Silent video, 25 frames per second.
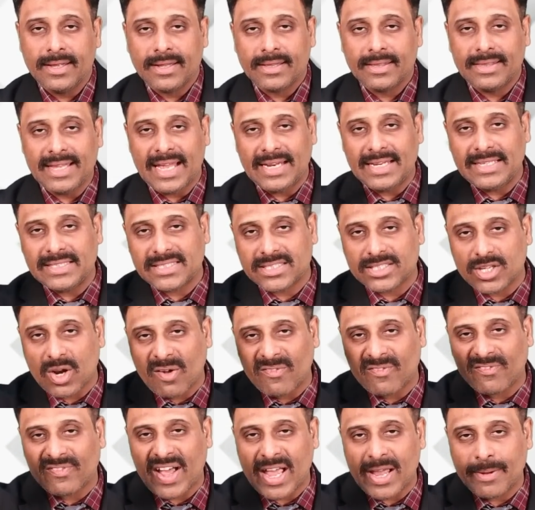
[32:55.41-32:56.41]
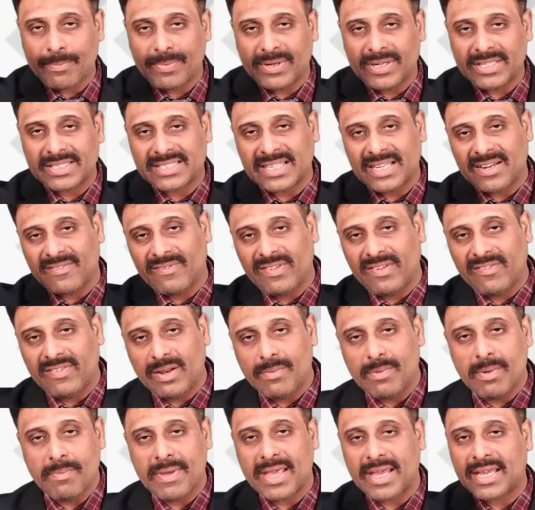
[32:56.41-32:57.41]
then instead of 5%, we will
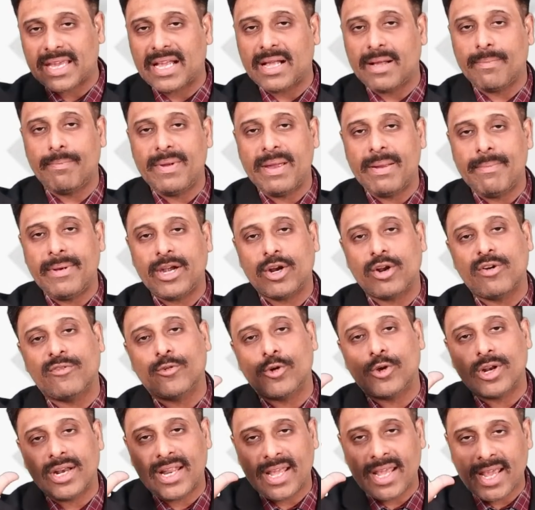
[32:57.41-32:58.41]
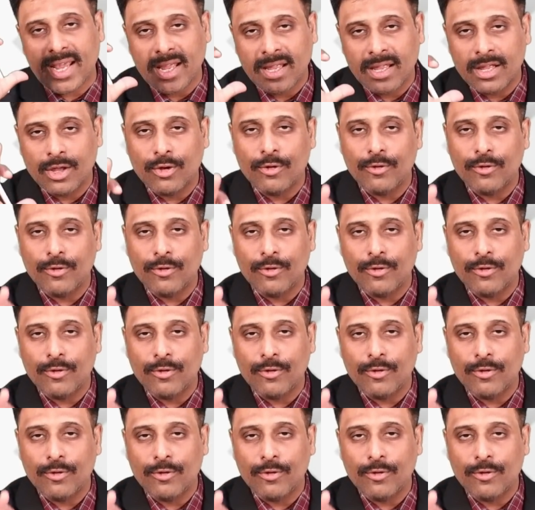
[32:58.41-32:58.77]
be making a payment of only